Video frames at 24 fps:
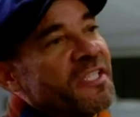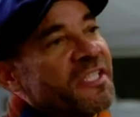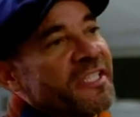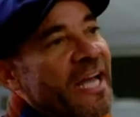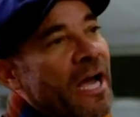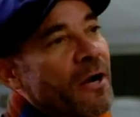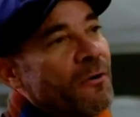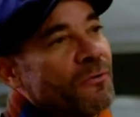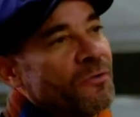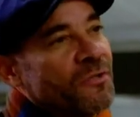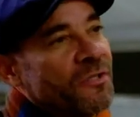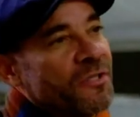
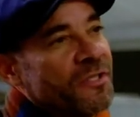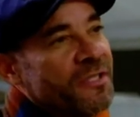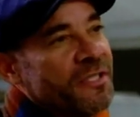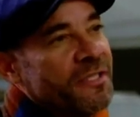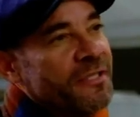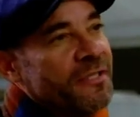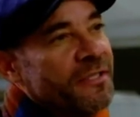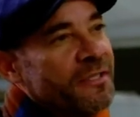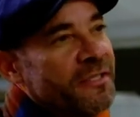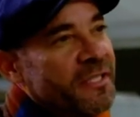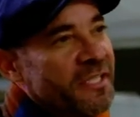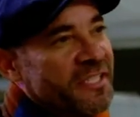Scouts
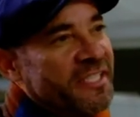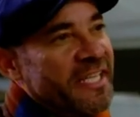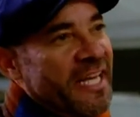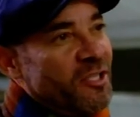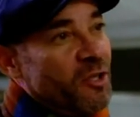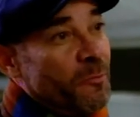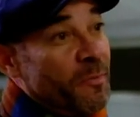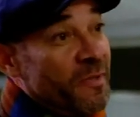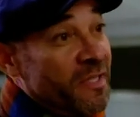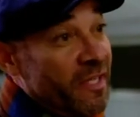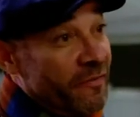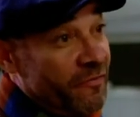to, to set
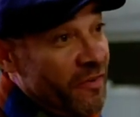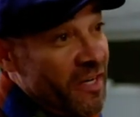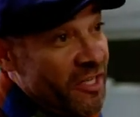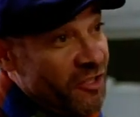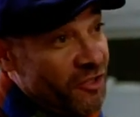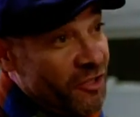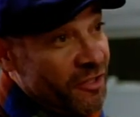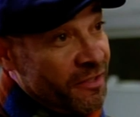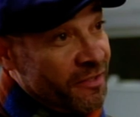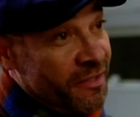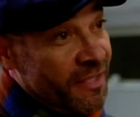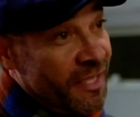up a
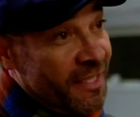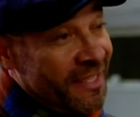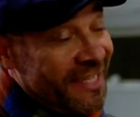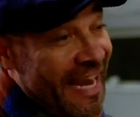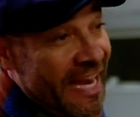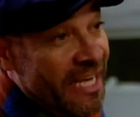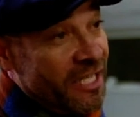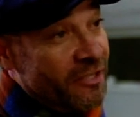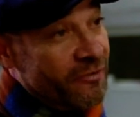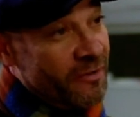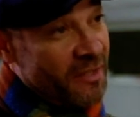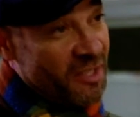division
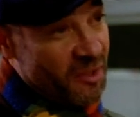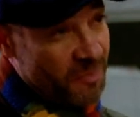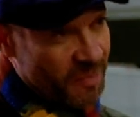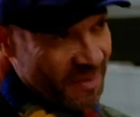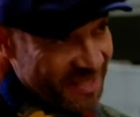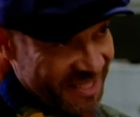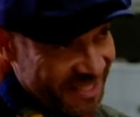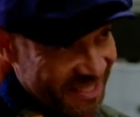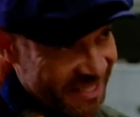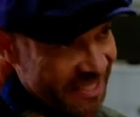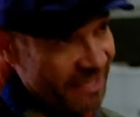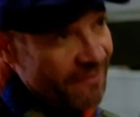catering
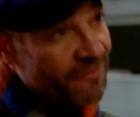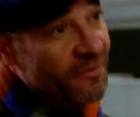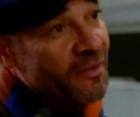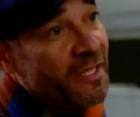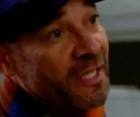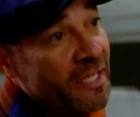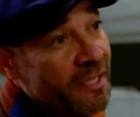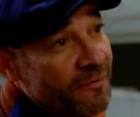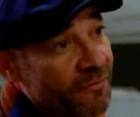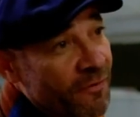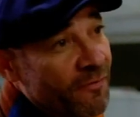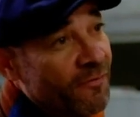
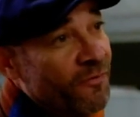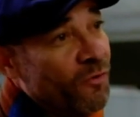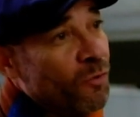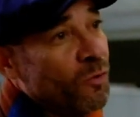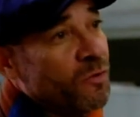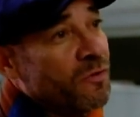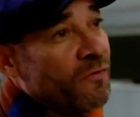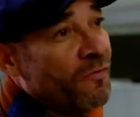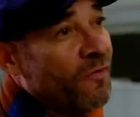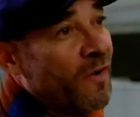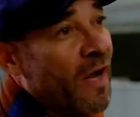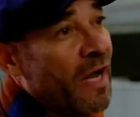specifically for four
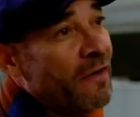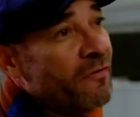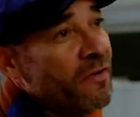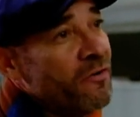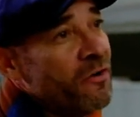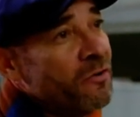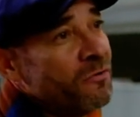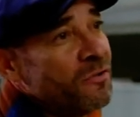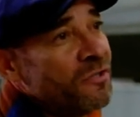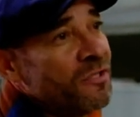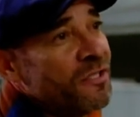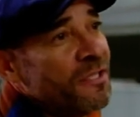to five year
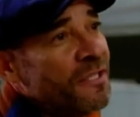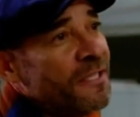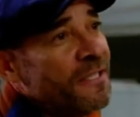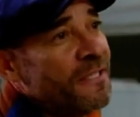olds?